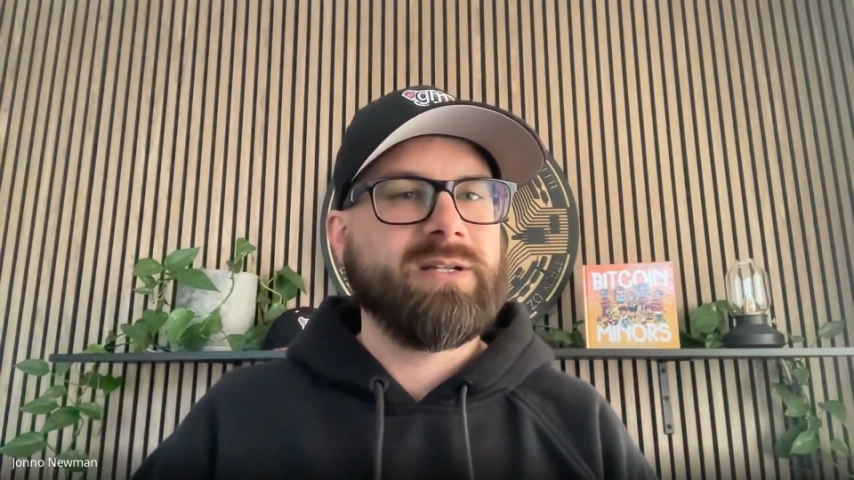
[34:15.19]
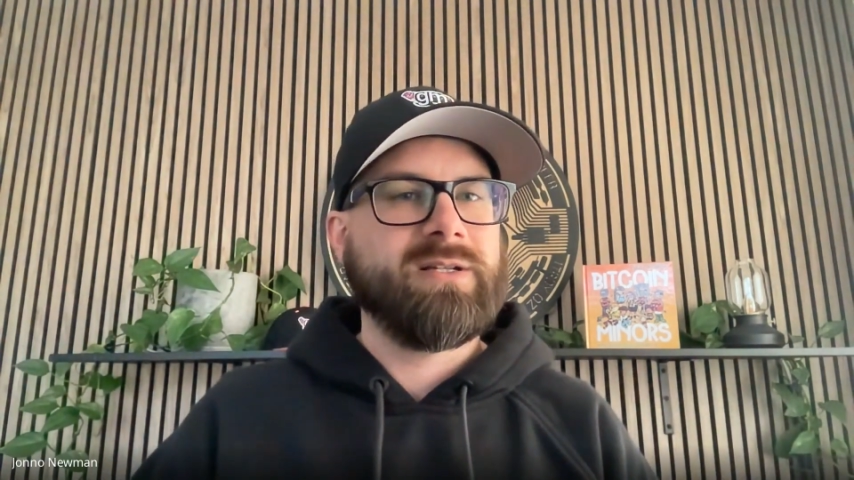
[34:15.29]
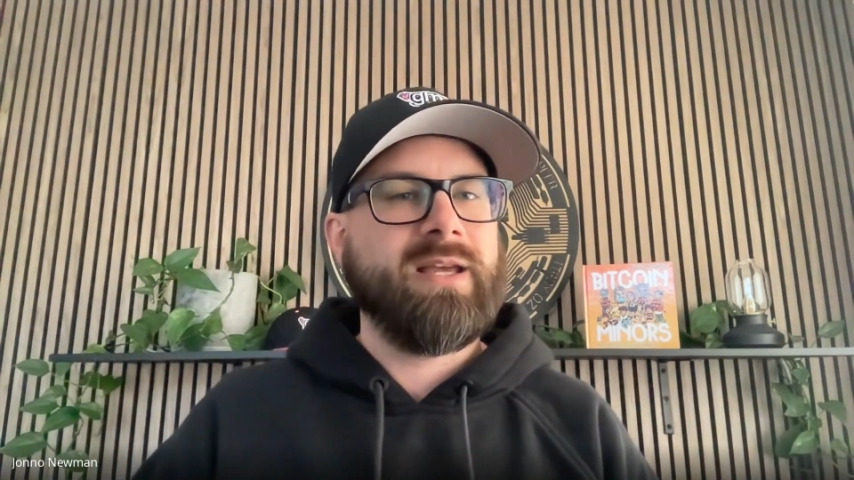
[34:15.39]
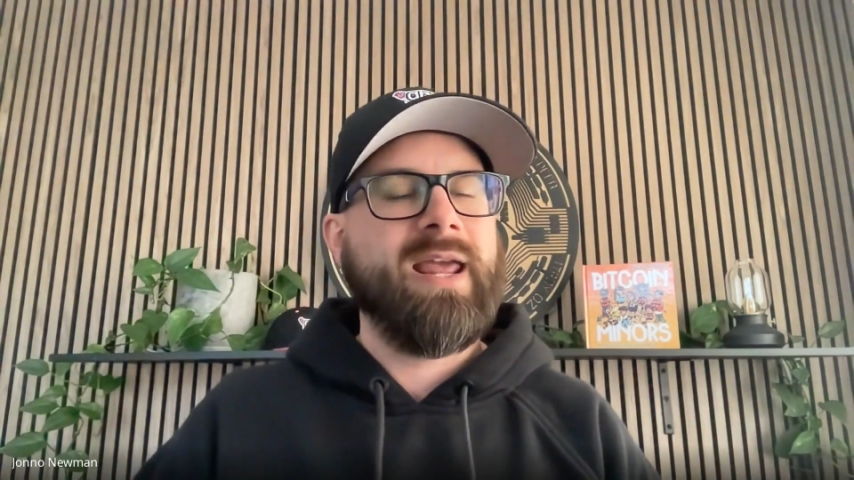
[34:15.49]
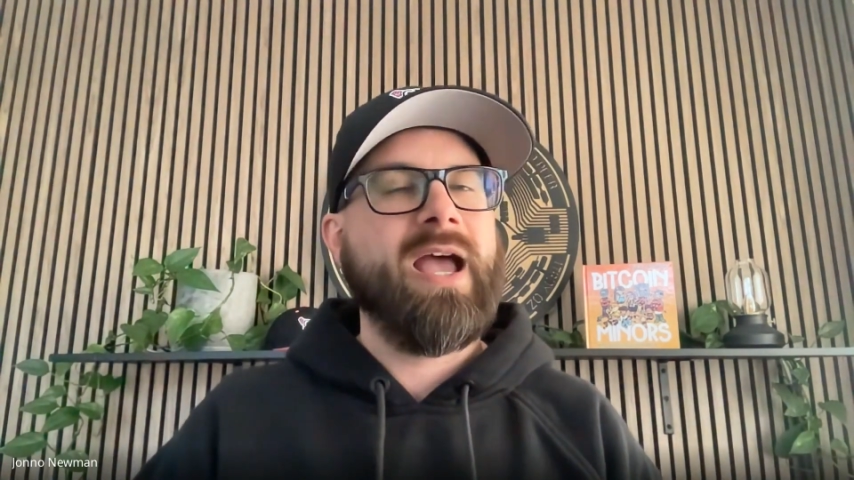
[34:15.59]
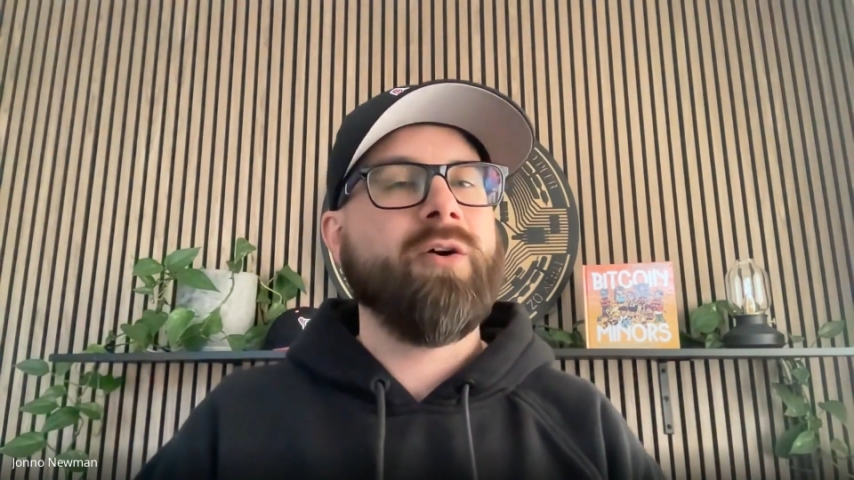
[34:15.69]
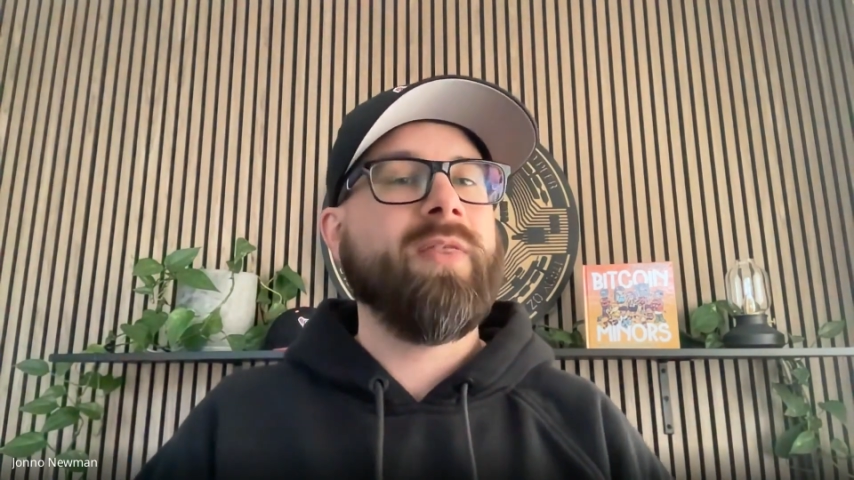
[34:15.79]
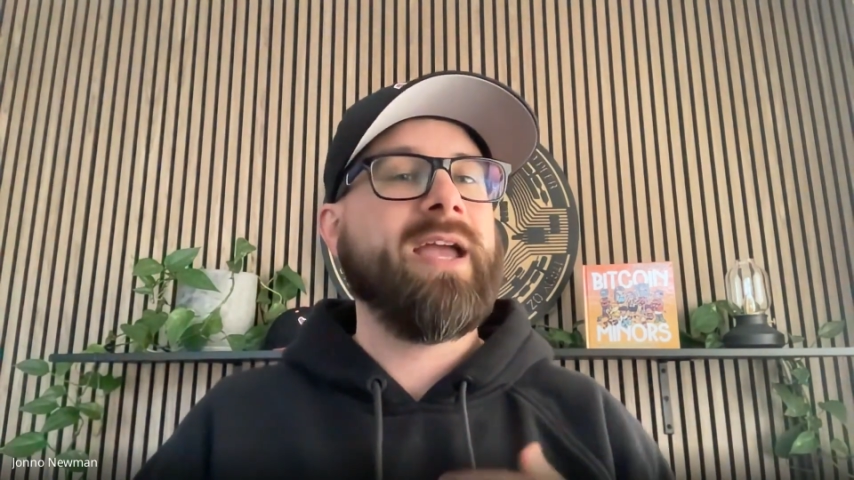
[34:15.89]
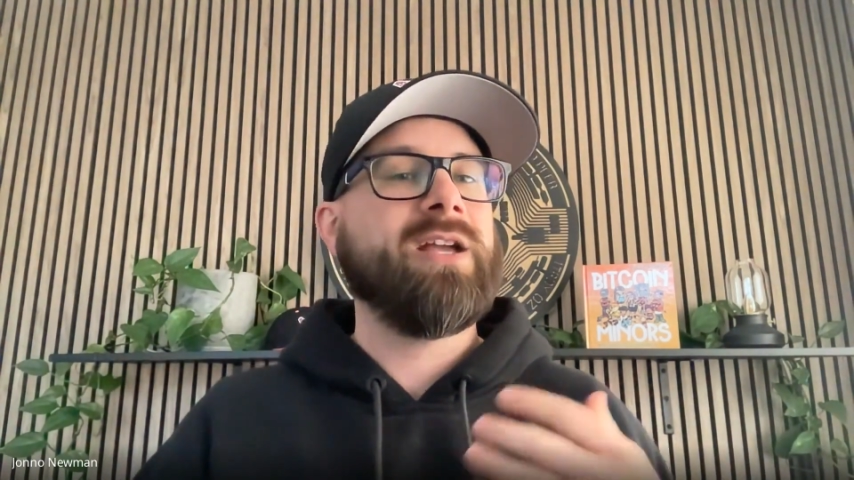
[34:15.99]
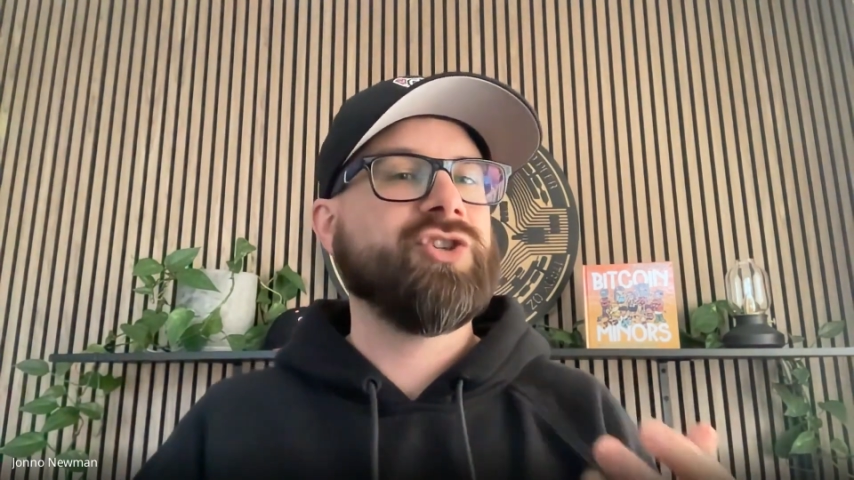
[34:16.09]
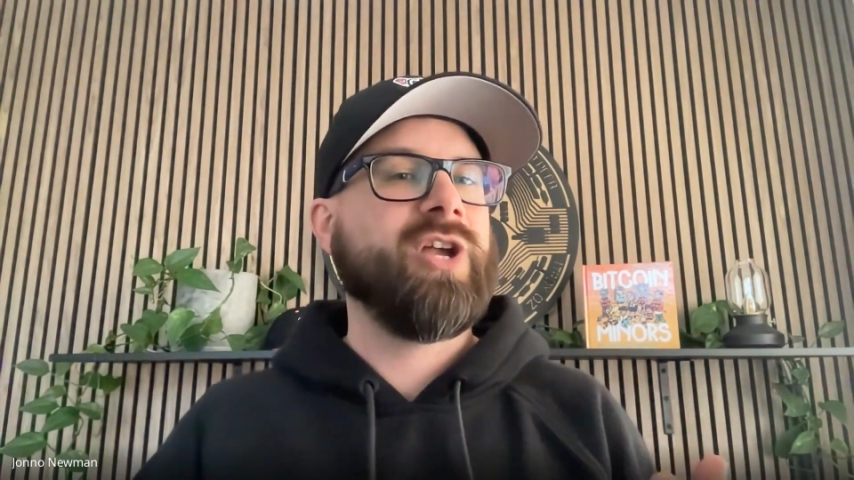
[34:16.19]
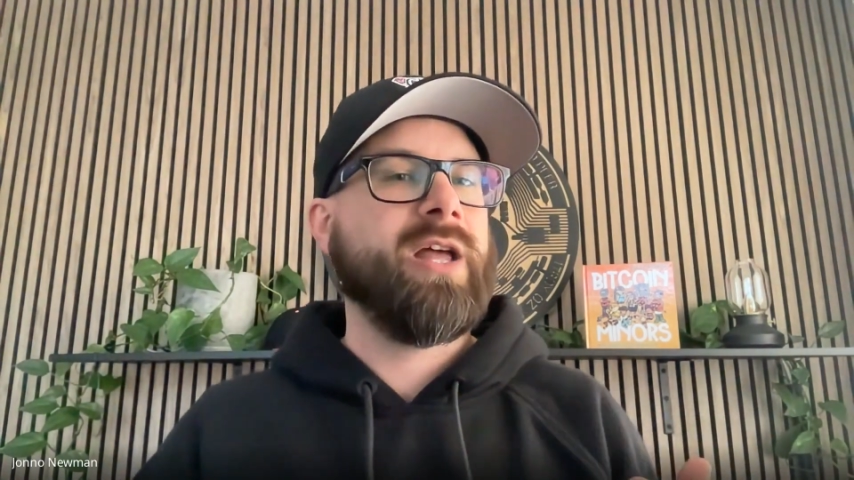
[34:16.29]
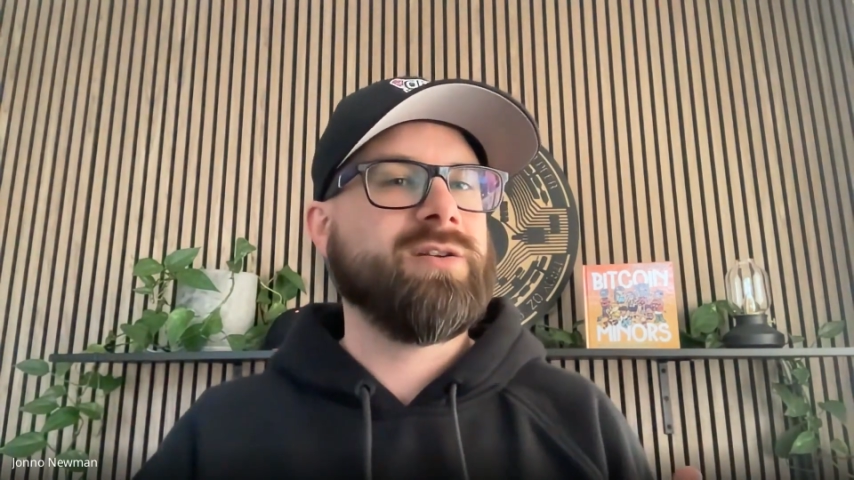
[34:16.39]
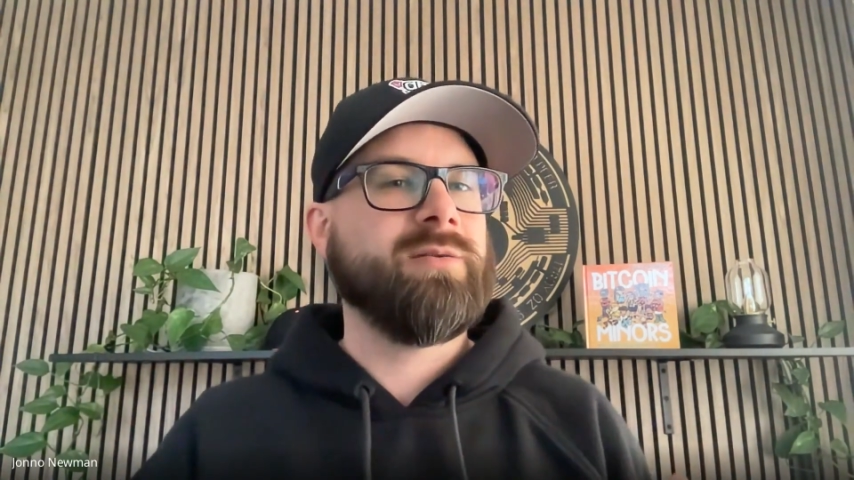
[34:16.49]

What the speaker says: and how are they educated